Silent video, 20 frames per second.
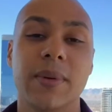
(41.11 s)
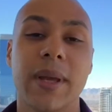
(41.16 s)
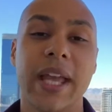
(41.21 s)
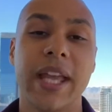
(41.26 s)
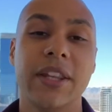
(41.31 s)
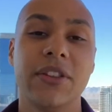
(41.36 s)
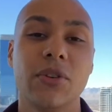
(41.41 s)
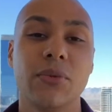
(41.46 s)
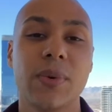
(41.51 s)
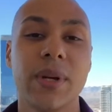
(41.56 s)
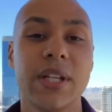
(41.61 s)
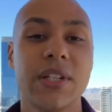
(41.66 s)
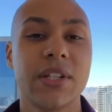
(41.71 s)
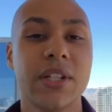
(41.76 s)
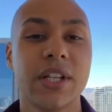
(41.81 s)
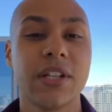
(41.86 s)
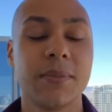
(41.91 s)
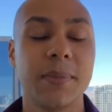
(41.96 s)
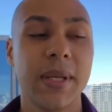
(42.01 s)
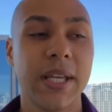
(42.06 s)
And the
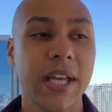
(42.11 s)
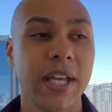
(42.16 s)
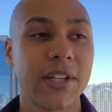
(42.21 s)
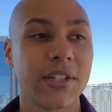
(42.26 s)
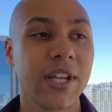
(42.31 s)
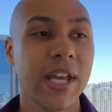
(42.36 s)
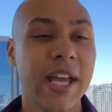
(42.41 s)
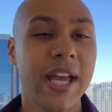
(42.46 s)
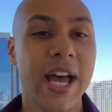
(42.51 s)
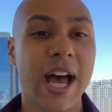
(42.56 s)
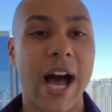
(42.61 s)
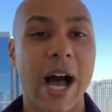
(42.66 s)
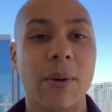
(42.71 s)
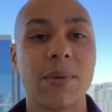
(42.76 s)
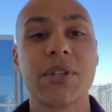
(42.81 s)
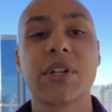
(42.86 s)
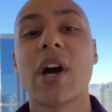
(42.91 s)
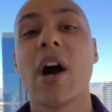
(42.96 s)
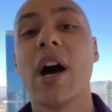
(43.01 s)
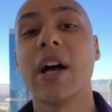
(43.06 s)
reason is because I
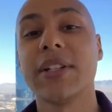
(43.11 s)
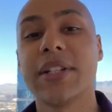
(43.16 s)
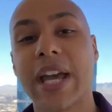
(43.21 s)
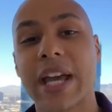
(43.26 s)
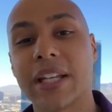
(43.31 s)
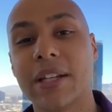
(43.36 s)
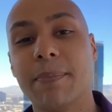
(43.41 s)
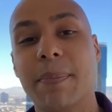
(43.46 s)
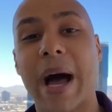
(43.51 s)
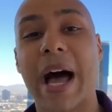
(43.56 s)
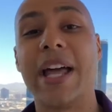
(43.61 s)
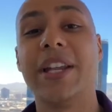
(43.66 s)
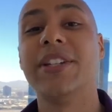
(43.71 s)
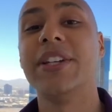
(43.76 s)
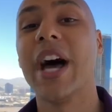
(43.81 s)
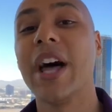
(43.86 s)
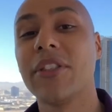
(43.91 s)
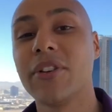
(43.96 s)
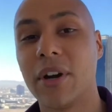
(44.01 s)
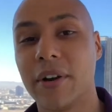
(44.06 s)
was contacted by
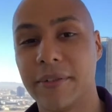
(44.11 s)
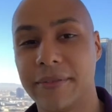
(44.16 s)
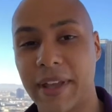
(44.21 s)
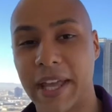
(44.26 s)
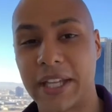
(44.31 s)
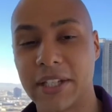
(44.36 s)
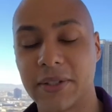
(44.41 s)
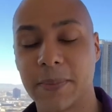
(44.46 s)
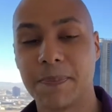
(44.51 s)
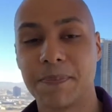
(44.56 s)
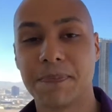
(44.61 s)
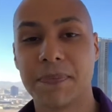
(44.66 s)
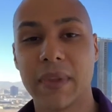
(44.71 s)
another event.